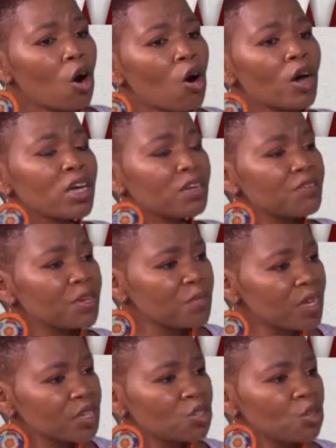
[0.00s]
or even
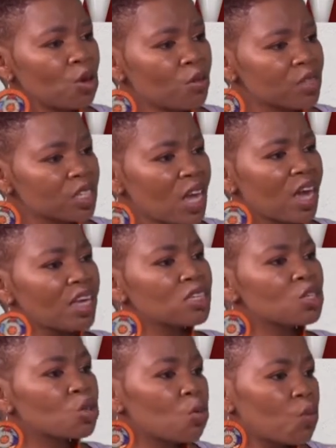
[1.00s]
mix your
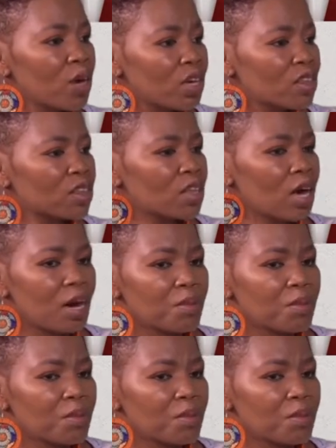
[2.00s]
science with